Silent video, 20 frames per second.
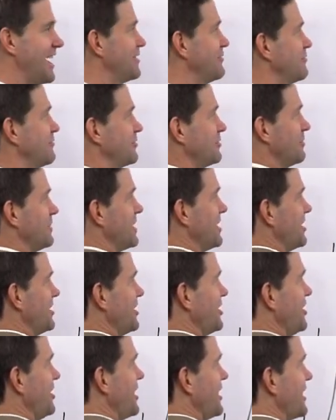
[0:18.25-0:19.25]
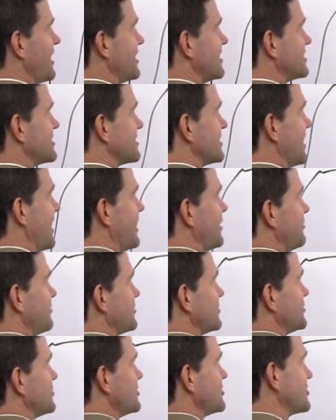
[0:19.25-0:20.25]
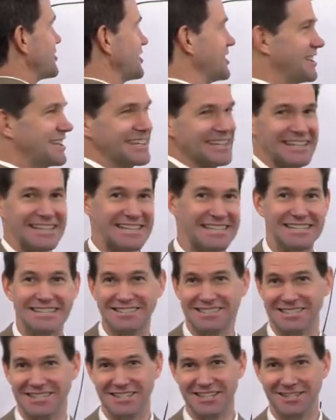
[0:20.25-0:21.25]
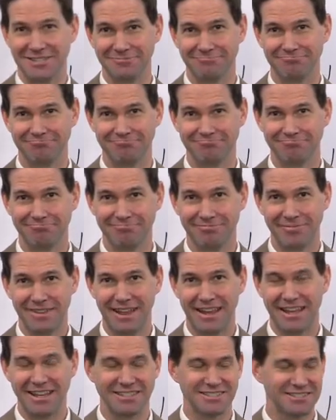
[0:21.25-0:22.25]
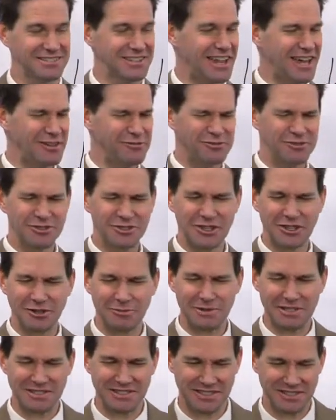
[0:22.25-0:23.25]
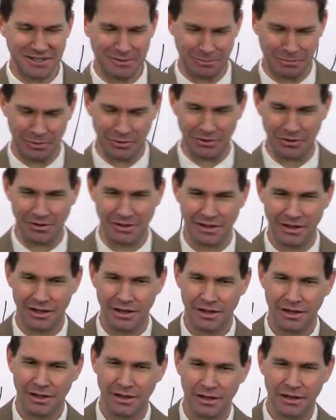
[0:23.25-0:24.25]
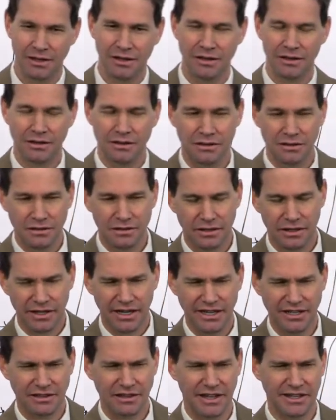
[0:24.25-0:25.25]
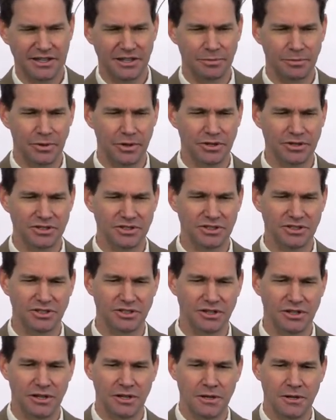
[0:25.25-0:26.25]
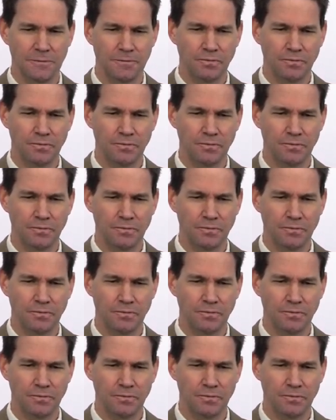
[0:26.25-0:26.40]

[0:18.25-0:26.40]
and from here, his life is just going to get easy. His life is going to be simple, kind of like a person